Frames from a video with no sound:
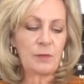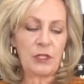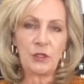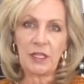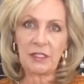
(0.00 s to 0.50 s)
but
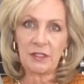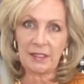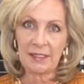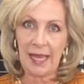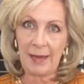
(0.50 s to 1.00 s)
you can
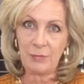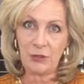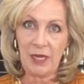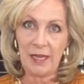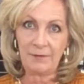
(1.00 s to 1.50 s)
slam your
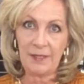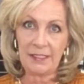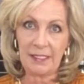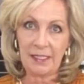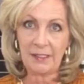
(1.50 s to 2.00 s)
knife
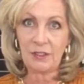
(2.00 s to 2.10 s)
into this